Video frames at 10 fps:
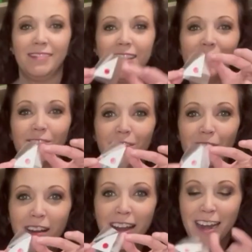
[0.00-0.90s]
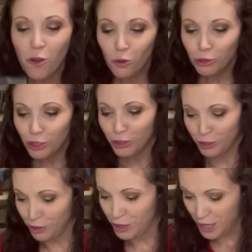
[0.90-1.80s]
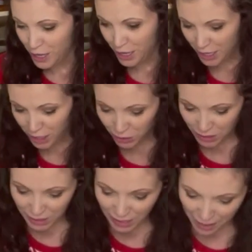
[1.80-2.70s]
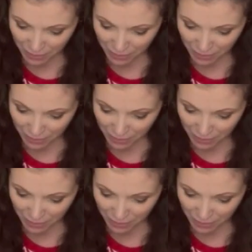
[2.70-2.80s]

Cute little red nose. Do the same